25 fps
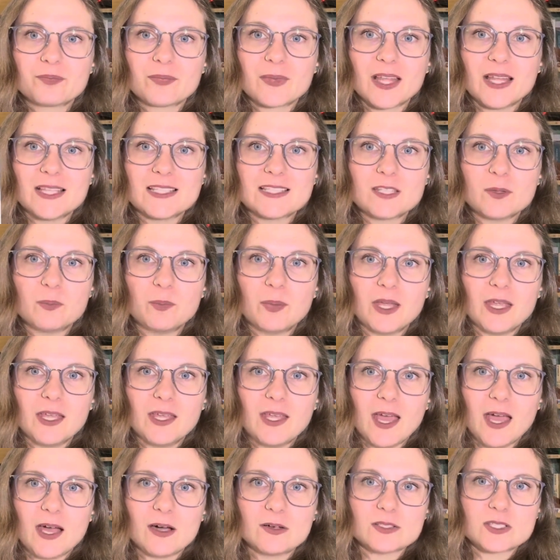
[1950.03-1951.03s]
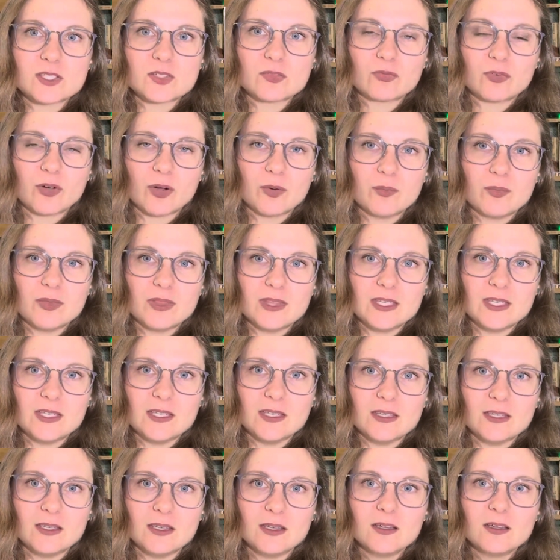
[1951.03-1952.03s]
It's the pink house from
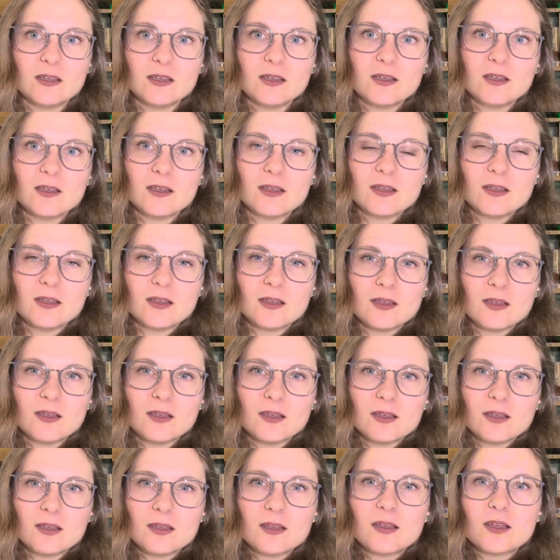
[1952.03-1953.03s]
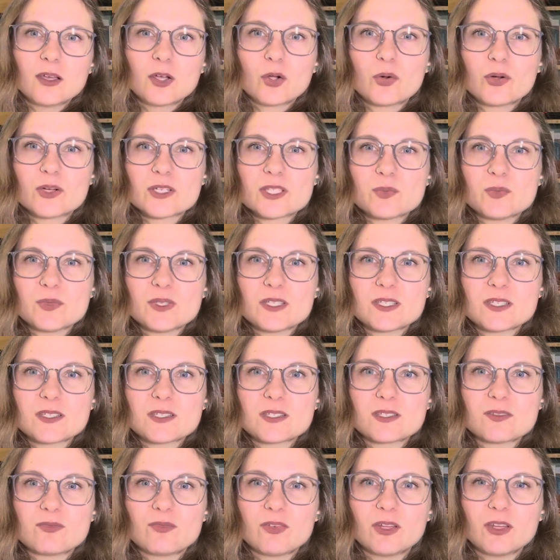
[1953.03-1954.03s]
the
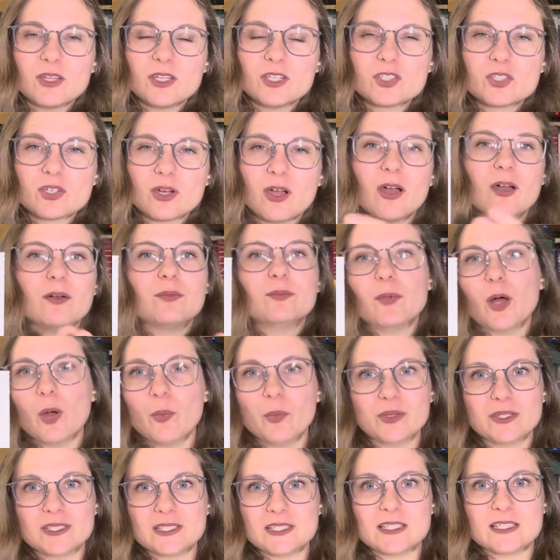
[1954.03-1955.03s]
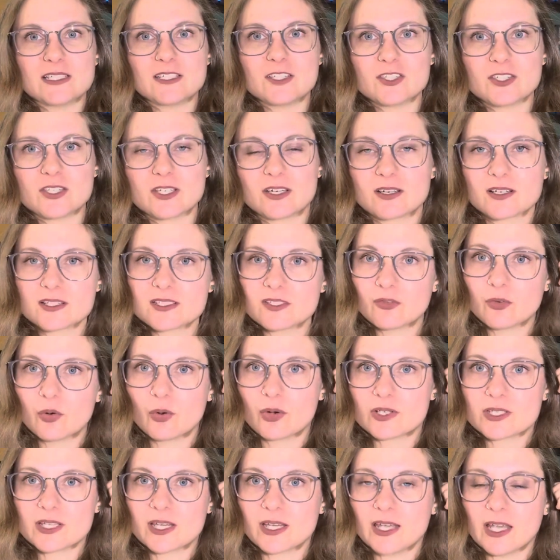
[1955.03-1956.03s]
Christmas Village. I'll put the details here because of
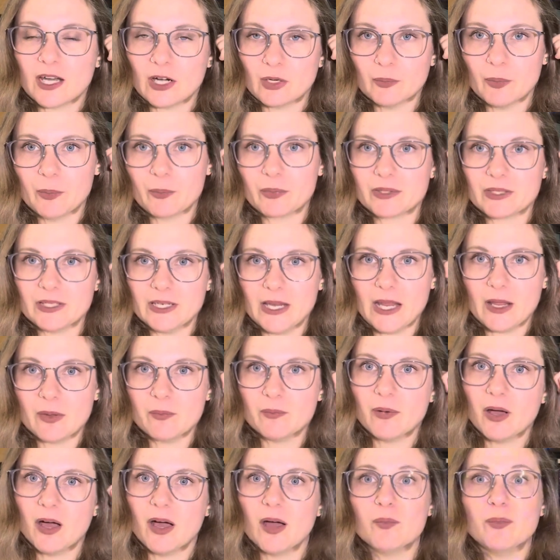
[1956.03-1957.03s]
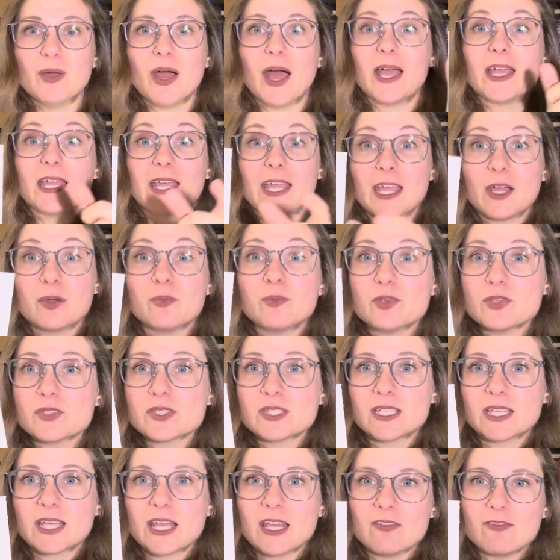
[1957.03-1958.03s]
course I can't remember the name. I am using
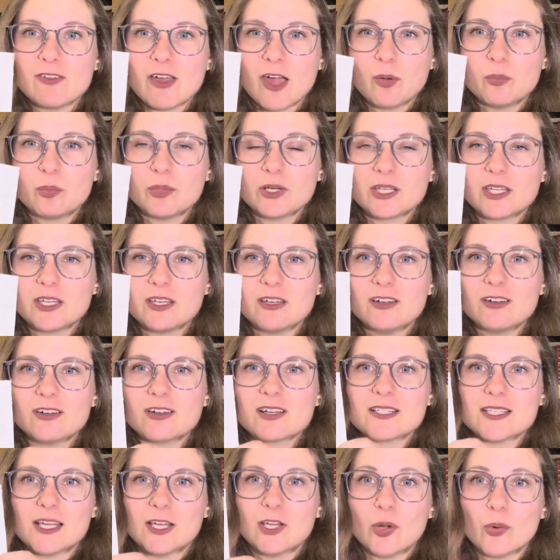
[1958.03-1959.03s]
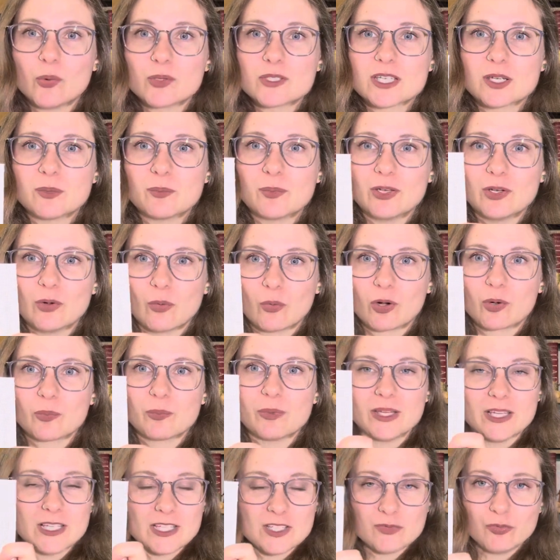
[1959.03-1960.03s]
the kit fabric here because I know it's going to be an
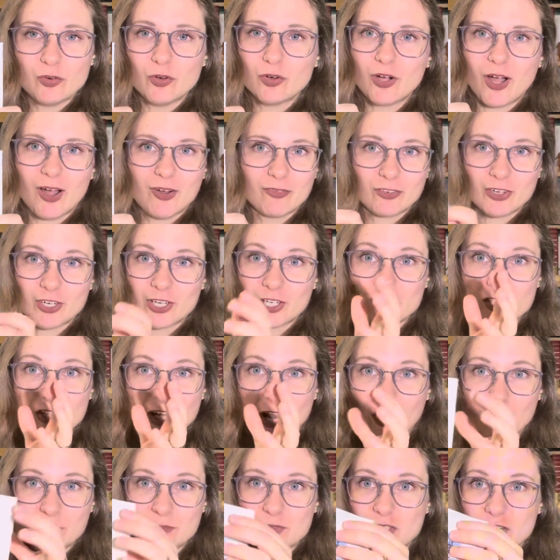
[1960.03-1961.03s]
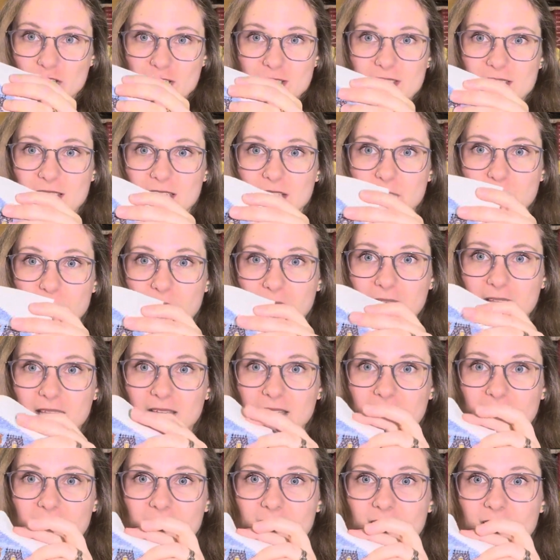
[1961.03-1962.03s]
ornament. It's full coverage. I'm going to make
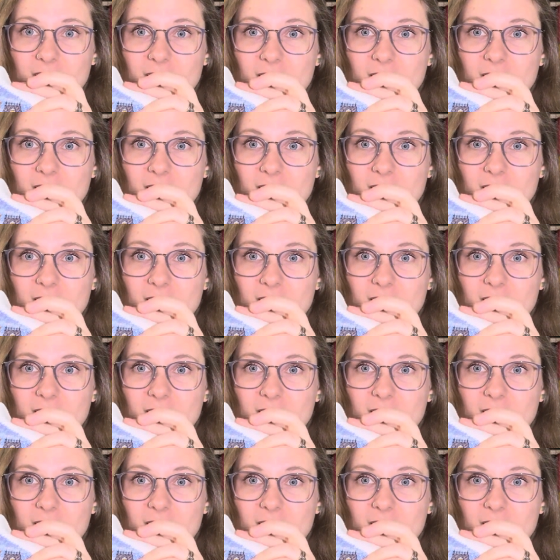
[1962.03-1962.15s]
it